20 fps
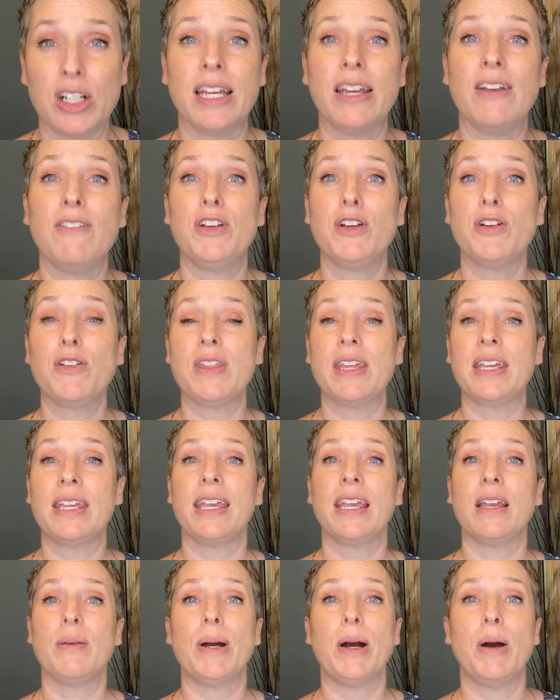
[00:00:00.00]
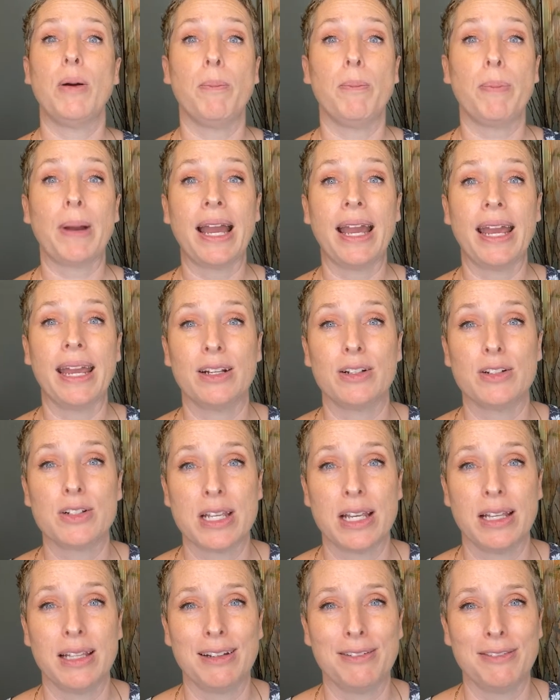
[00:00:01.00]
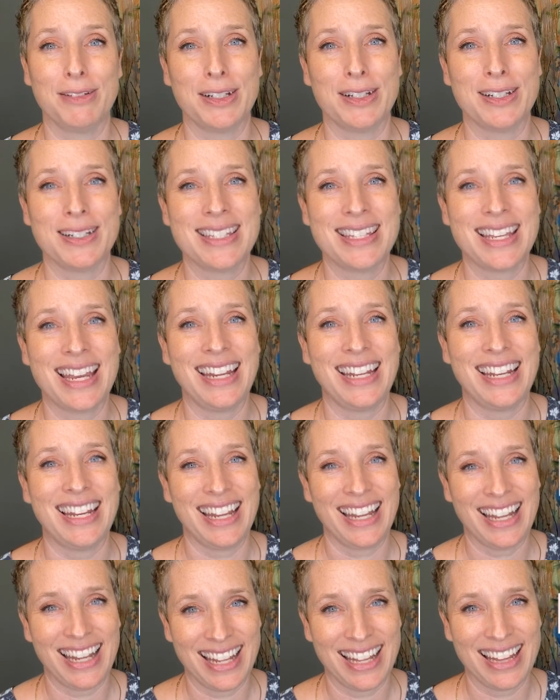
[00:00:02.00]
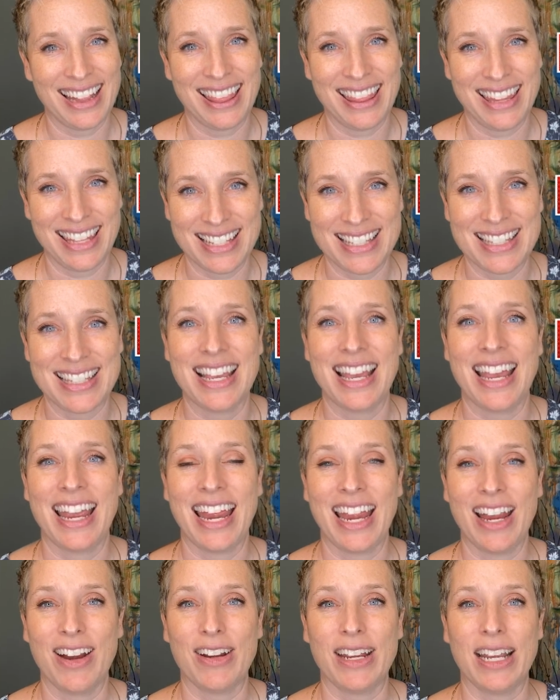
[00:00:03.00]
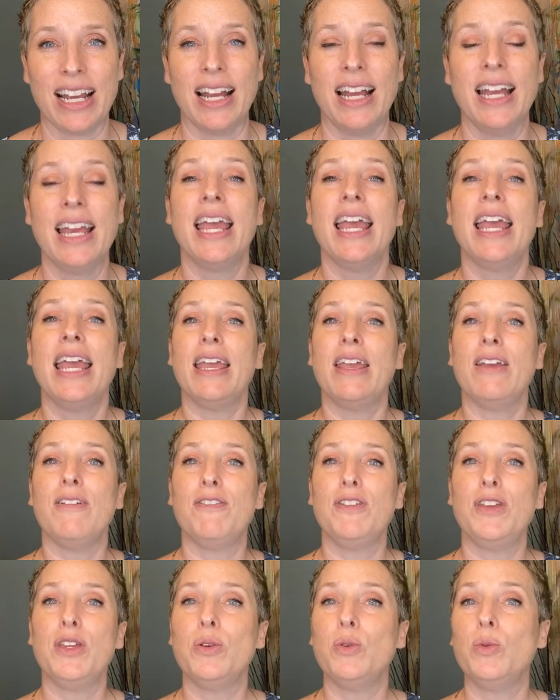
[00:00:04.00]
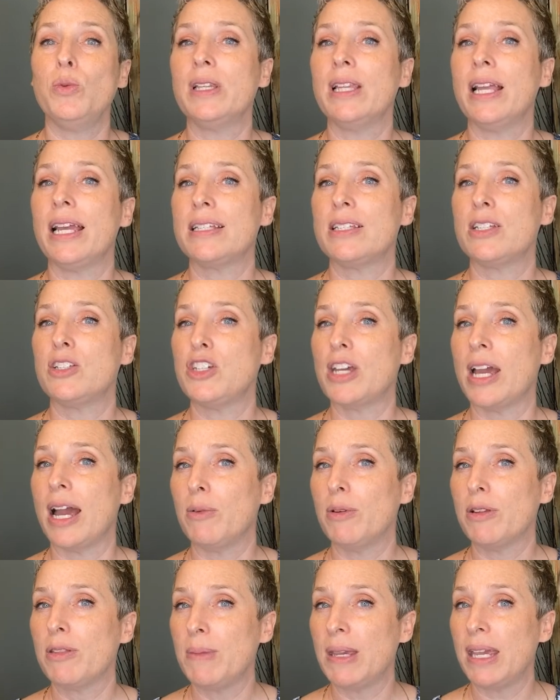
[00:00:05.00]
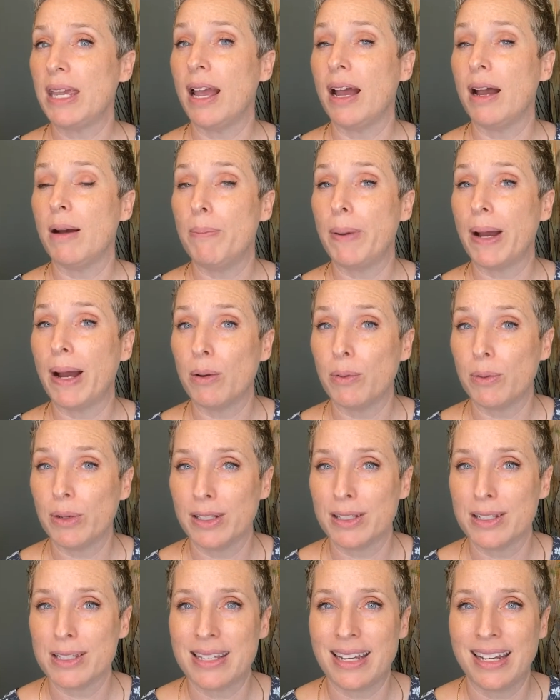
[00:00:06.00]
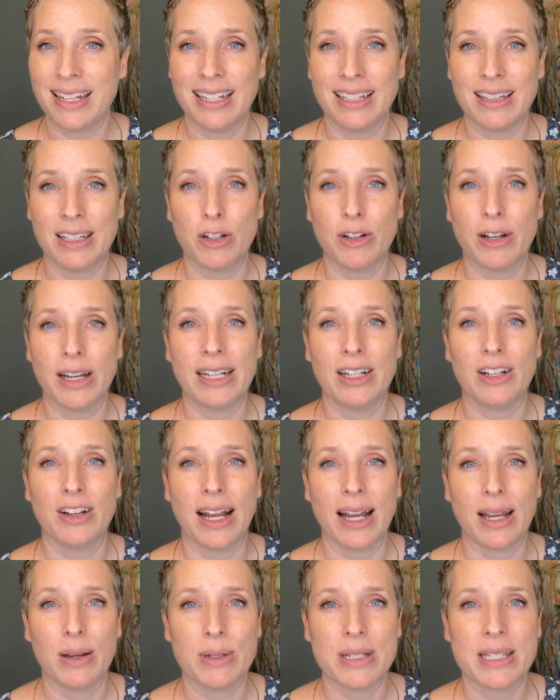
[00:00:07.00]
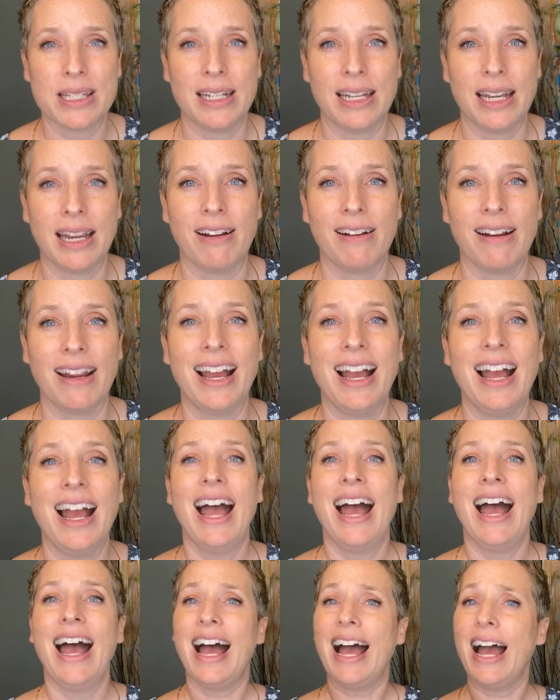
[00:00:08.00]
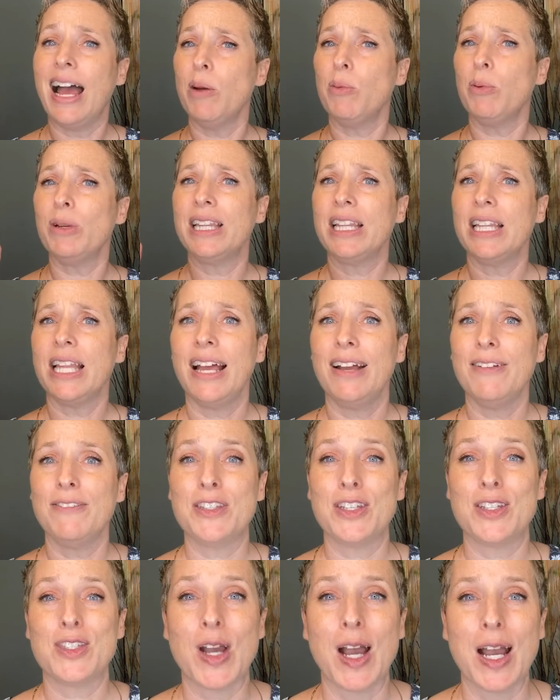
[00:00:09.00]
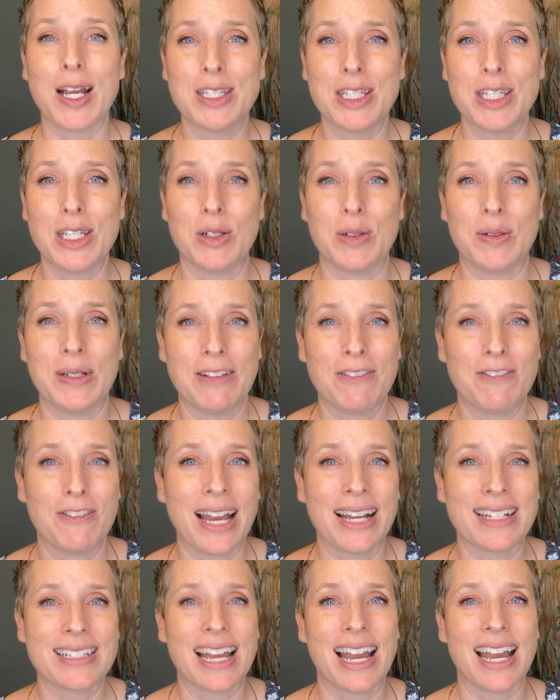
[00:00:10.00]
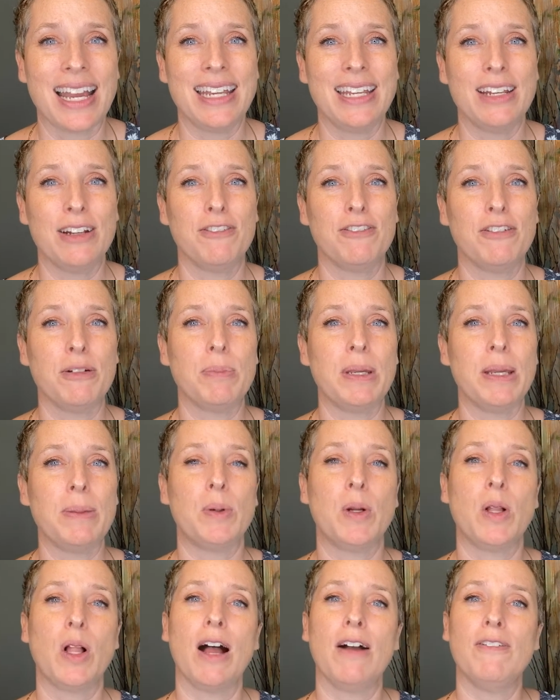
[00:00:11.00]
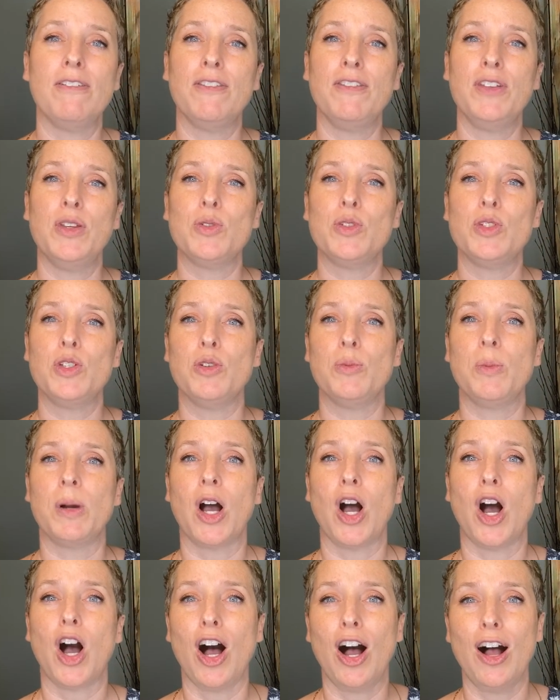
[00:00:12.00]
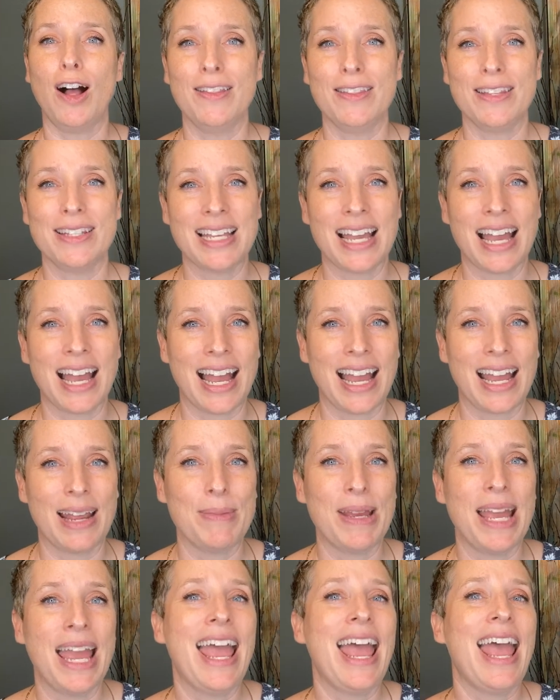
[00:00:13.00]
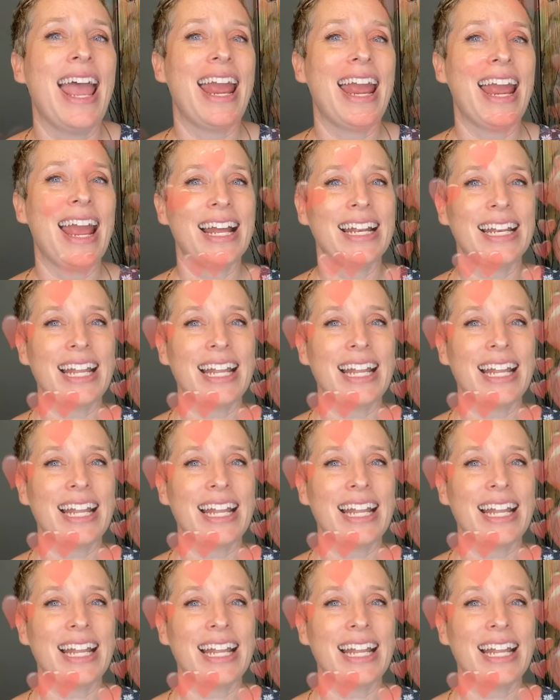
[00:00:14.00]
if you're thinking about buying or selling real estate in this area. If you would like to chat with me about real estate in the greater Iowa City area, I would love to talk to you. In fact, I hear from people off of YouTube all the time, and